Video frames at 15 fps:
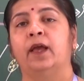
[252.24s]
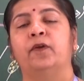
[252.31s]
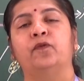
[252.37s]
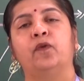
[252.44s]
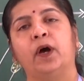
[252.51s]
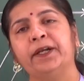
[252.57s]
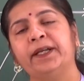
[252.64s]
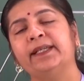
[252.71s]

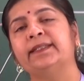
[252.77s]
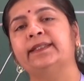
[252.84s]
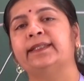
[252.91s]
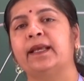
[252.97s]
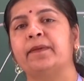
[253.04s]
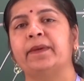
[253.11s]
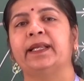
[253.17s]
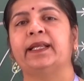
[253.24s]
What does
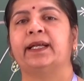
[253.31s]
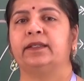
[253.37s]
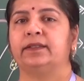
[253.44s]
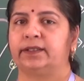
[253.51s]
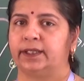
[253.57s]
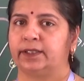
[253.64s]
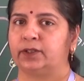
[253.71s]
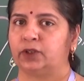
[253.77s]
stamen
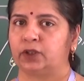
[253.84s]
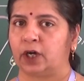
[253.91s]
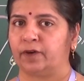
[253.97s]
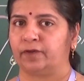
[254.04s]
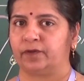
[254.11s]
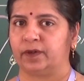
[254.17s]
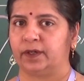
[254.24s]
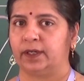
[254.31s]
consist
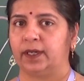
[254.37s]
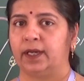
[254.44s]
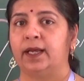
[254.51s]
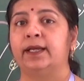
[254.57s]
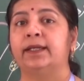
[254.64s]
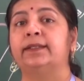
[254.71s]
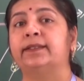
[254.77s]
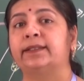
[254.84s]
of?
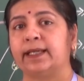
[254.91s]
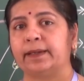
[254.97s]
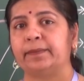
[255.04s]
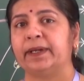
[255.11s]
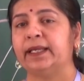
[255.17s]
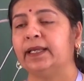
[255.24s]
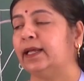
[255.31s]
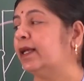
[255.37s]

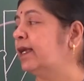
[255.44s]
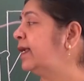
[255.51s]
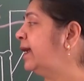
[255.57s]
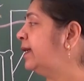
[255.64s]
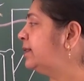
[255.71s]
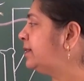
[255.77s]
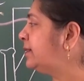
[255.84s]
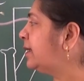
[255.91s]
Stamen
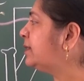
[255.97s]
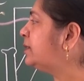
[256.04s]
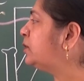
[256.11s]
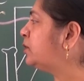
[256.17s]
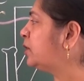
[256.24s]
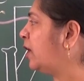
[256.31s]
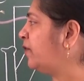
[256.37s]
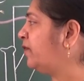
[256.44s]

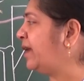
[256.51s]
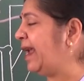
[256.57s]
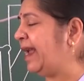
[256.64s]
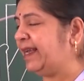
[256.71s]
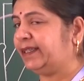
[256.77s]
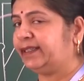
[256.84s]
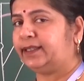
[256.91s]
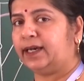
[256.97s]
consists of
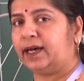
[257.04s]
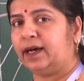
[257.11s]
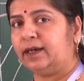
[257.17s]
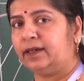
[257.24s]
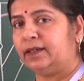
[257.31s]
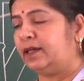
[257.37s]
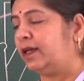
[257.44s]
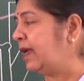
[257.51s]
anther
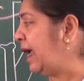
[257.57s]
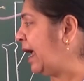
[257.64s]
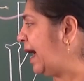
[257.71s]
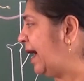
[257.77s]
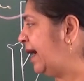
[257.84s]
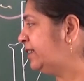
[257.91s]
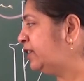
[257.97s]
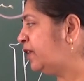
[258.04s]

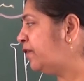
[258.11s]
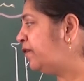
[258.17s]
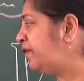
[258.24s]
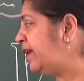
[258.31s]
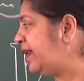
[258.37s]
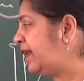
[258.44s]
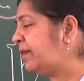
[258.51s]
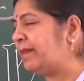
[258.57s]
and
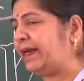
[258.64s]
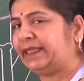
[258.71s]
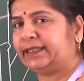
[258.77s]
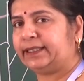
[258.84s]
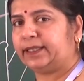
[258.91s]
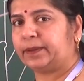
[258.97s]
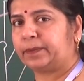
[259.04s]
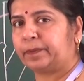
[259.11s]

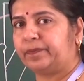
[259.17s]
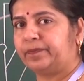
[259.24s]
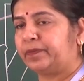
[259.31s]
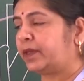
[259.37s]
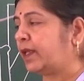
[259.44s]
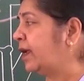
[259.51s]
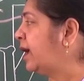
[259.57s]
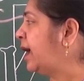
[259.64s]
filament.
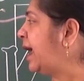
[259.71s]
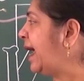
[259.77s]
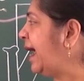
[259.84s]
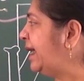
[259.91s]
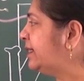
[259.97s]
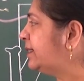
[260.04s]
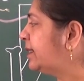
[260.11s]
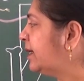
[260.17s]

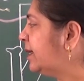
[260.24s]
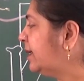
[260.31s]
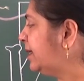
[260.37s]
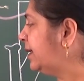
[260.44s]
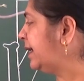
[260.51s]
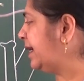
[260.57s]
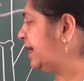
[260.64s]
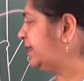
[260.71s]
Anther
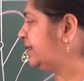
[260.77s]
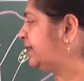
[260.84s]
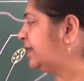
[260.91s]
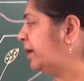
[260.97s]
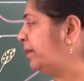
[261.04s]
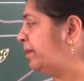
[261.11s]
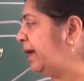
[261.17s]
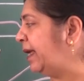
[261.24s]
is
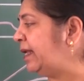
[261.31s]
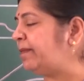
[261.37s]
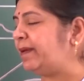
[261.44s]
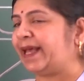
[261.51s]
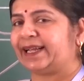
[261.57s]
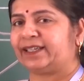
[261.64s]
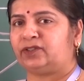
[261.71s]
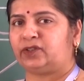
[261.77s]
the
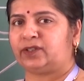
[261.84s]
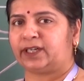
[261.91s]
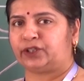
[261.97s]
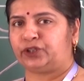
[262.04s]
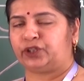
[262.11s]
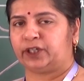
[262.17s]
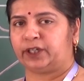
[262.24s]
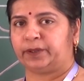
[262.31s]
bulb-like
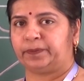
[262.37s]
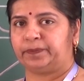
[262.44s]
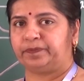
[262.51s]
structure,